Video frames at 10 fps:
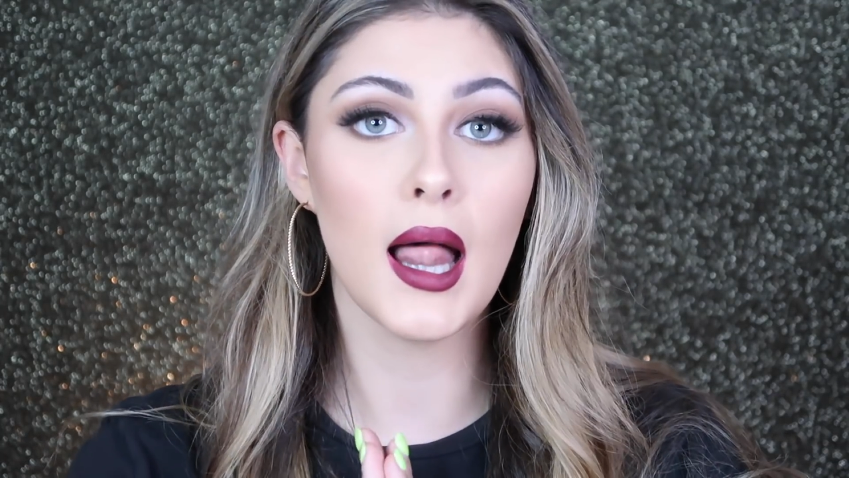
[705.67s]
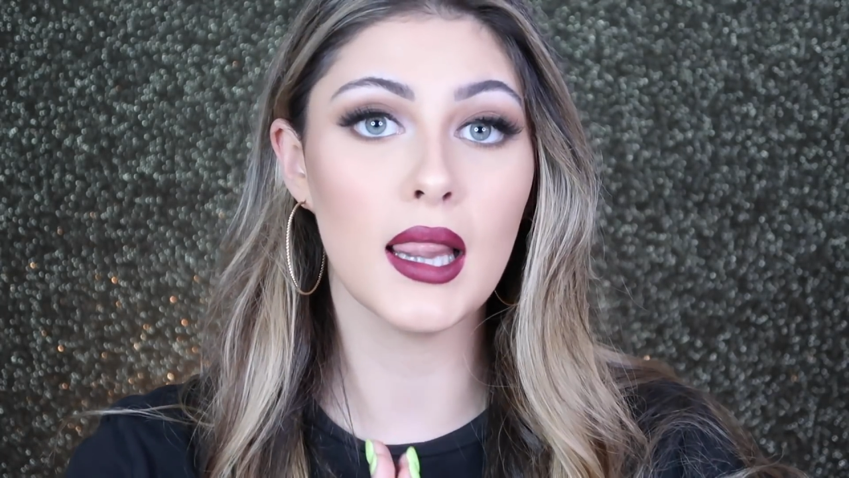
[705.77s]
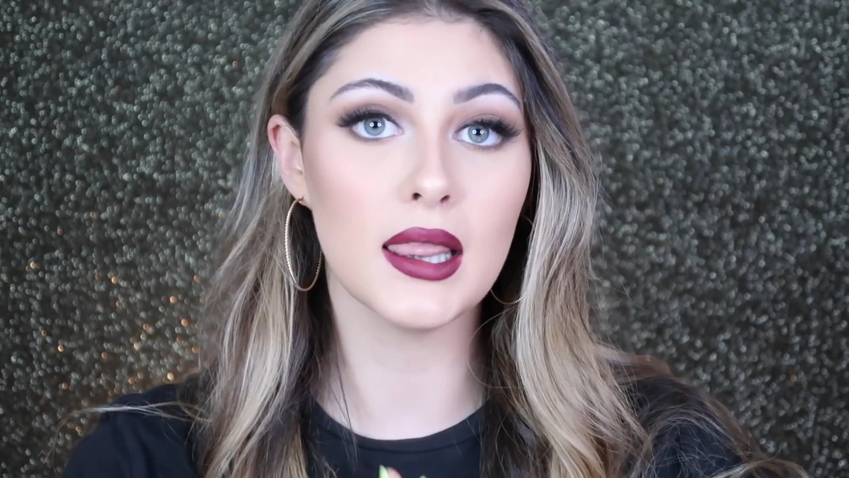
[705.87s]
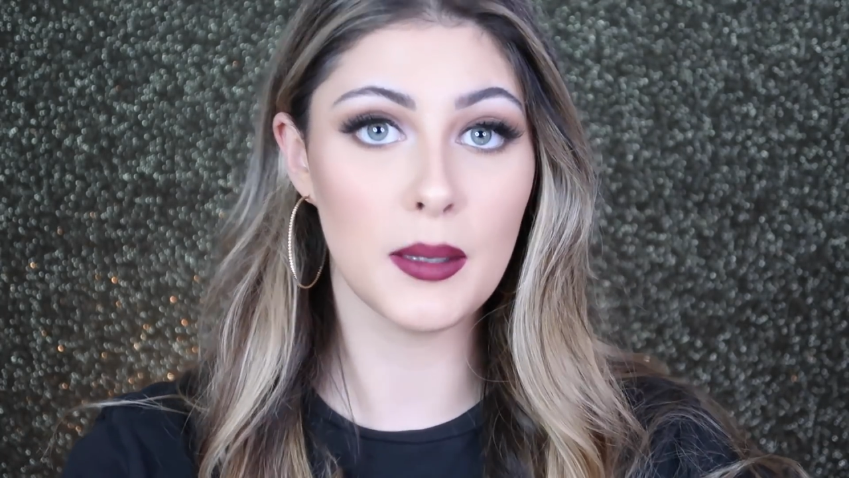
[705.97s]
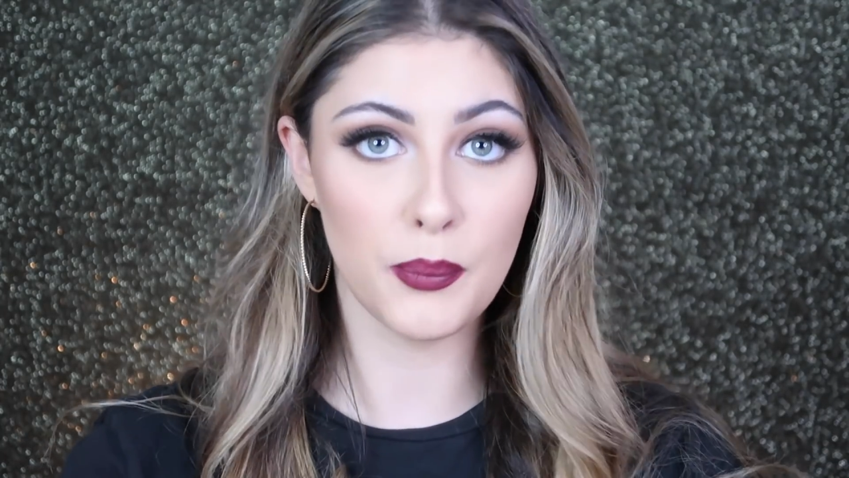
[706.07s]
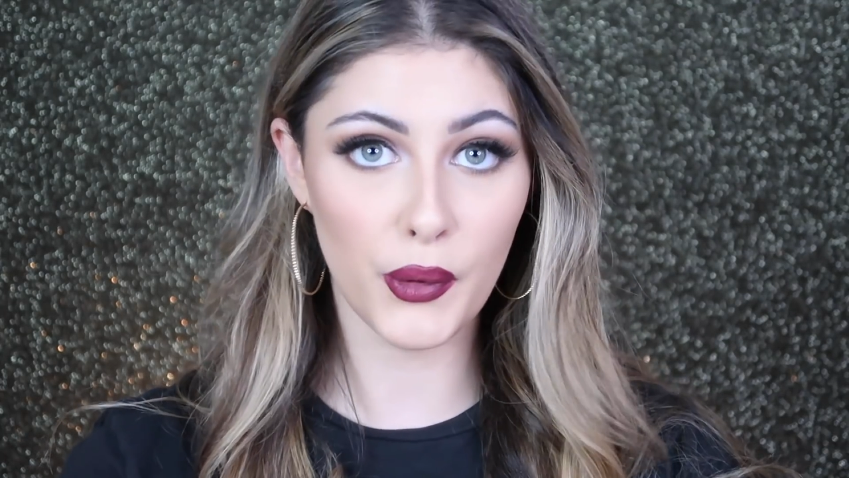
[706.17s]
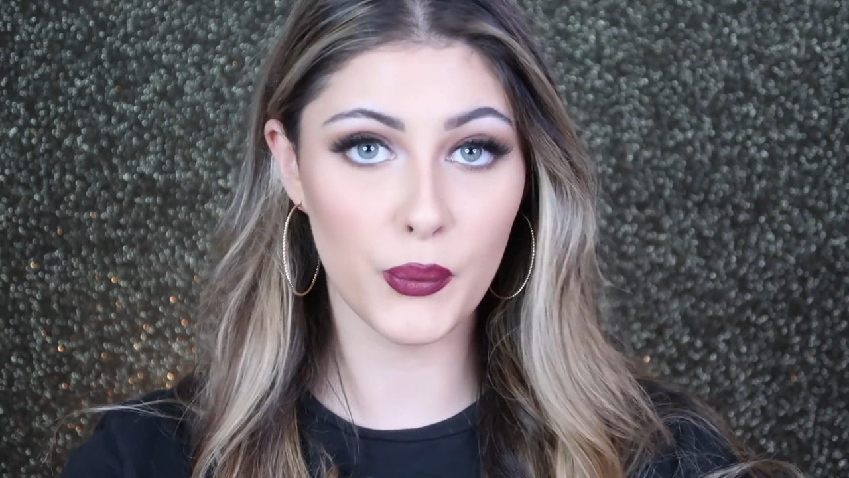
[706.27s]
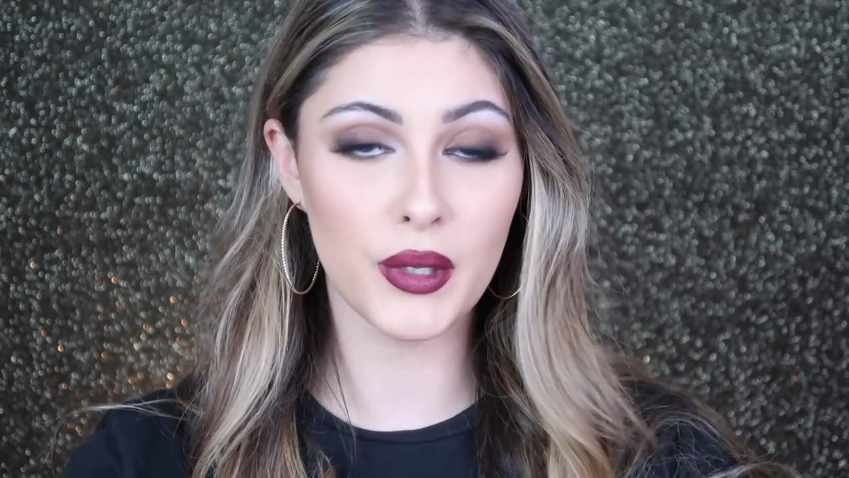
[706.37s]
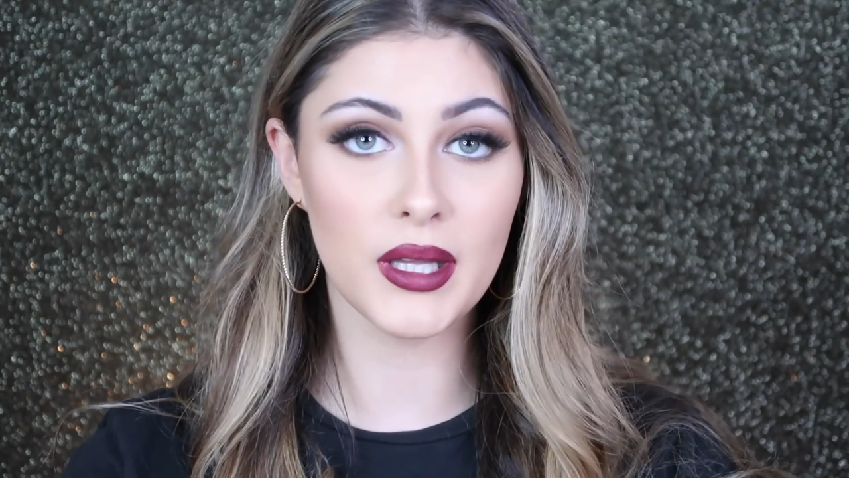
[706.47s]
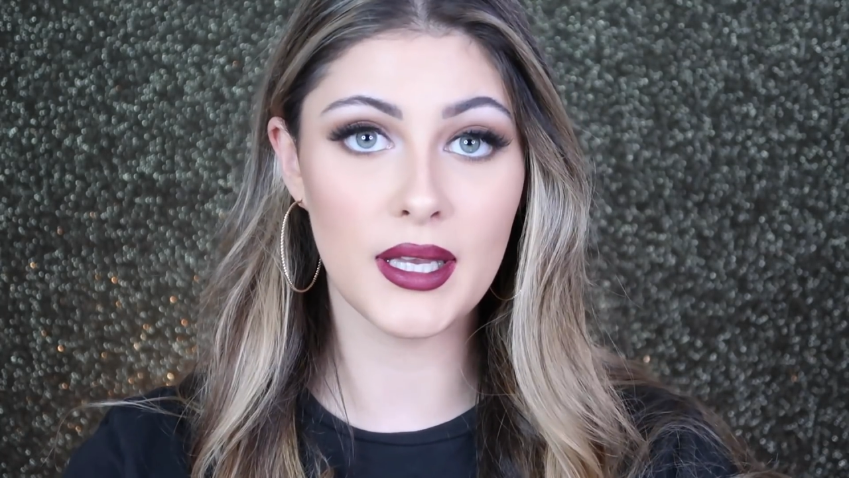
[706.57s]
lip
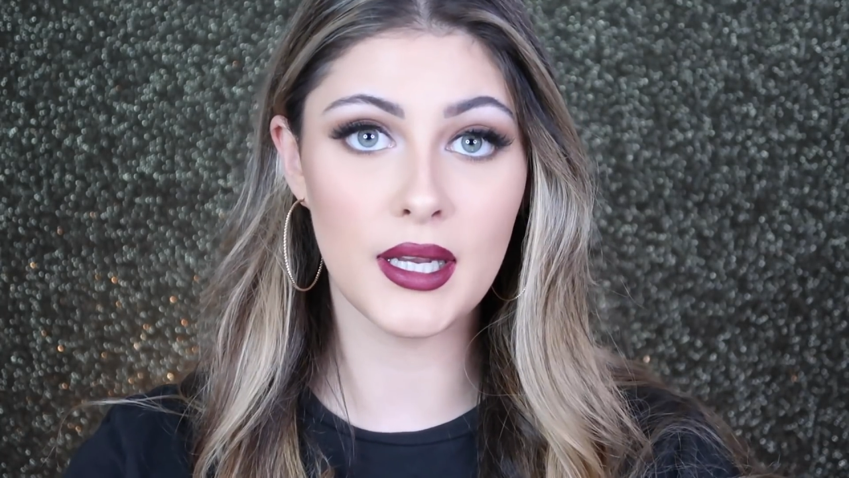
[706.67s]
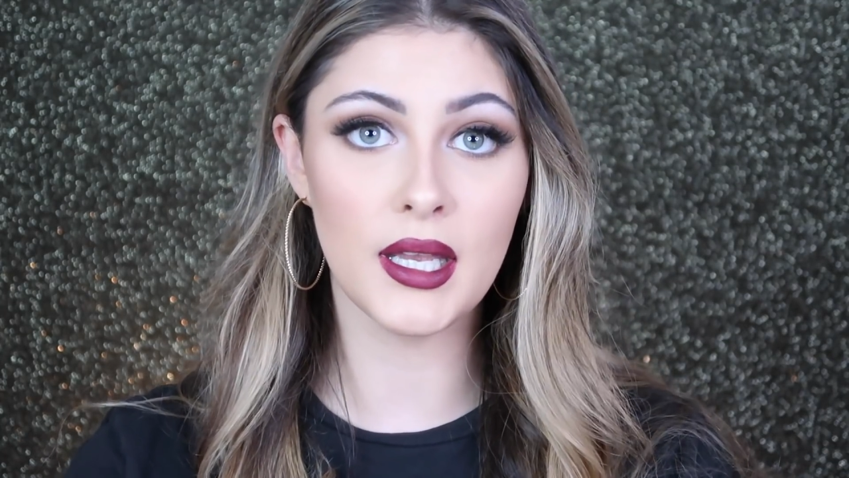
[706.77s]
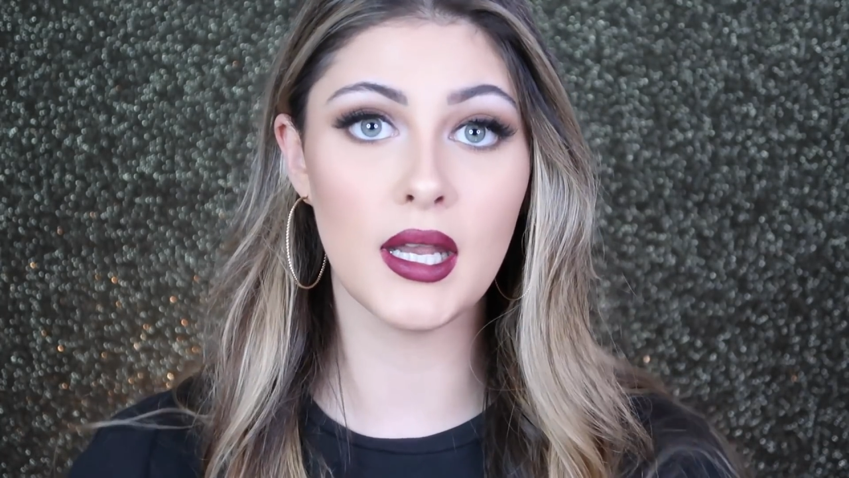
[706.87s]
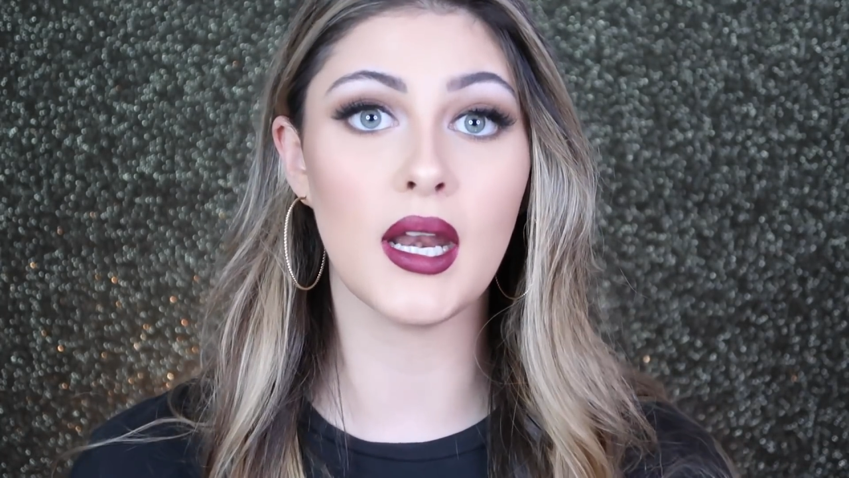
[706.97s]
related,